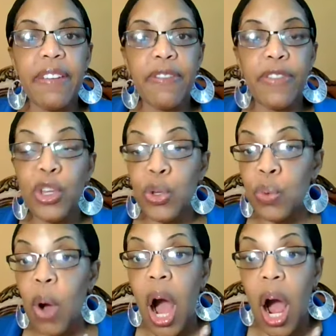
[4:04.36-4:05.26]
you
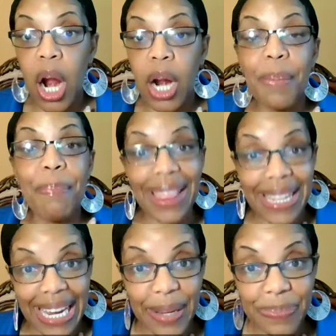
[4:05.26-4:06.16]
are
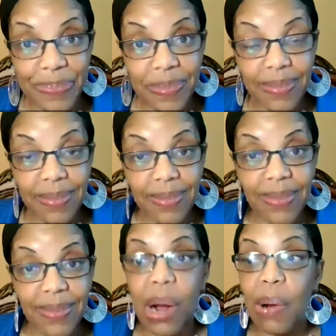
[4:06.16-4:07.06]
melanated.
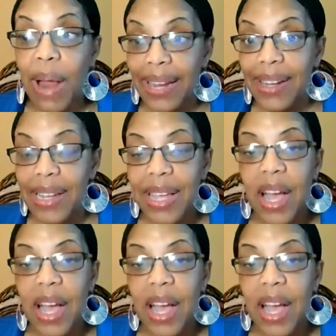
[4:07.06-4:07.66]
All right.